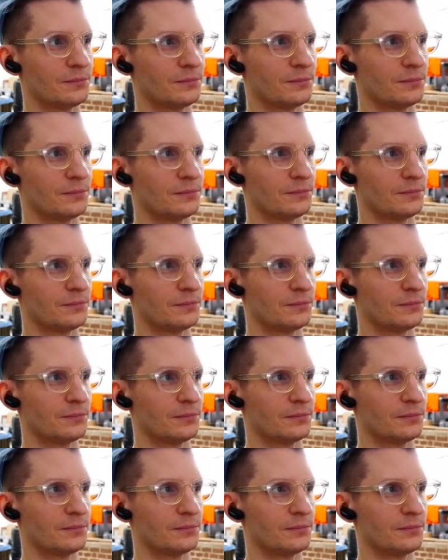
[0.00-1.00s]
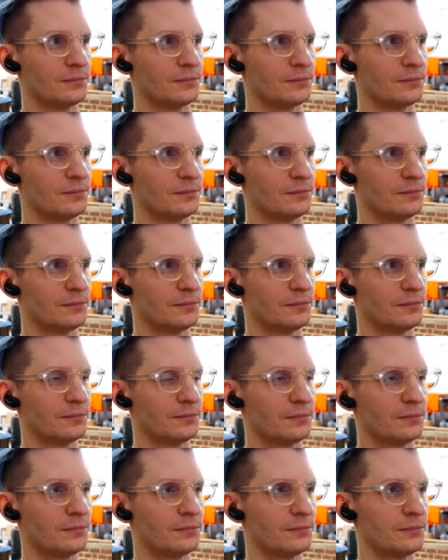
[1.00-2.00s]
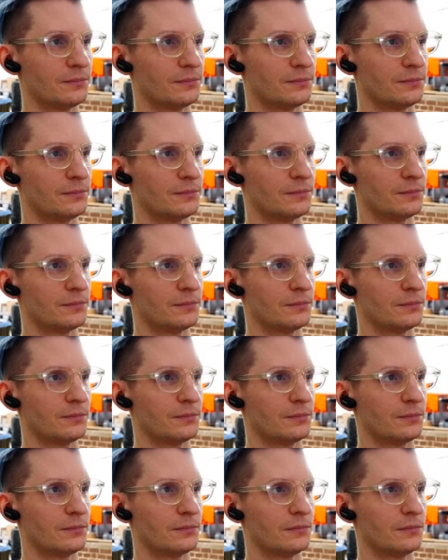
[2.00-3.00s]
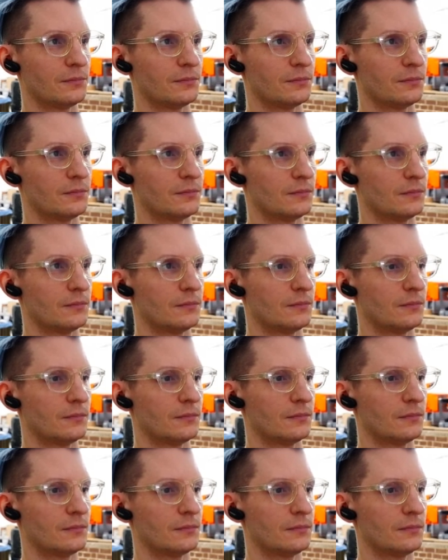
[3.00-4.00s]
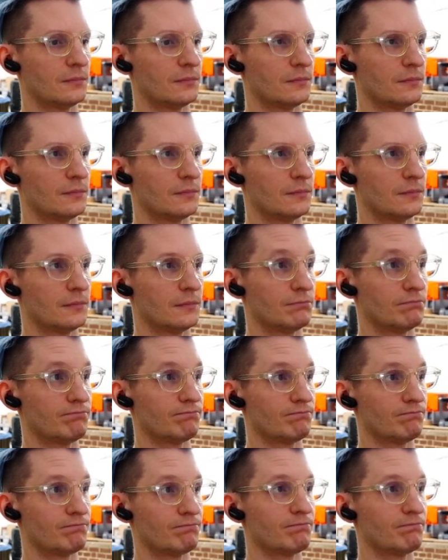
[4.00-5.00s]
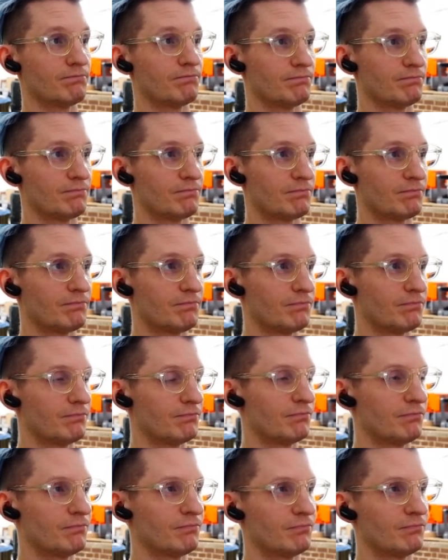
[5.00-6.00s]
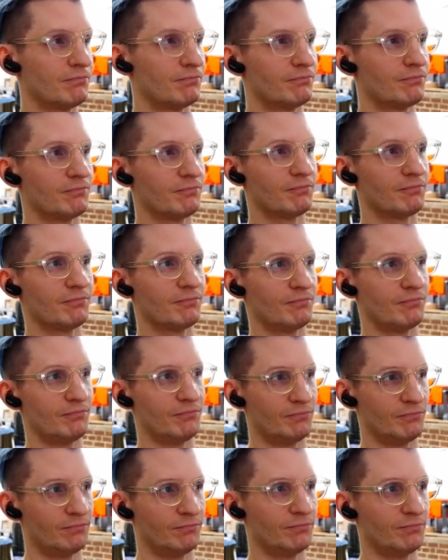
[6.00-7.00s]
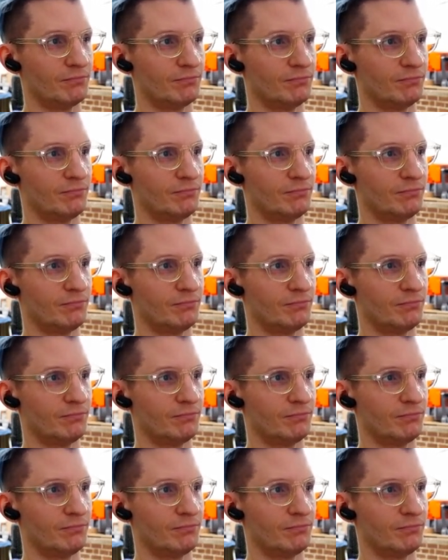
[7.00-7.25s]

This person isn't speaking.